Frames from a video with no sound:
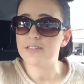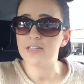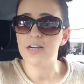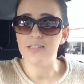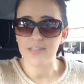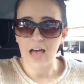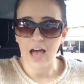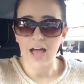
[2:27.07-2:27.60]

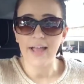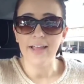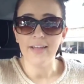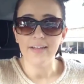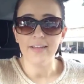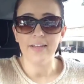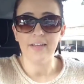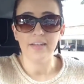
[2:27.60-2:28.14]
Because I
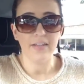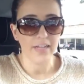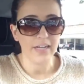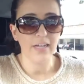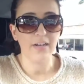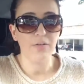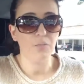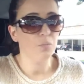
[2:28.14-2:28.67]

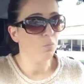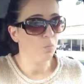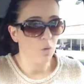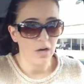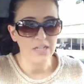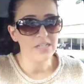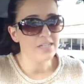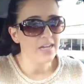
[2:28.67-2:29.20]
need
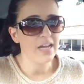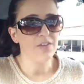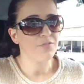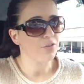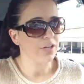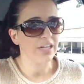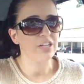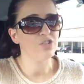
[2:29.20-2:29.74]
one day
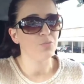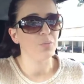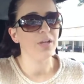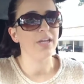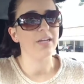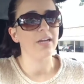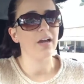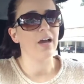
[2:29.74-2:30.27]
for each week.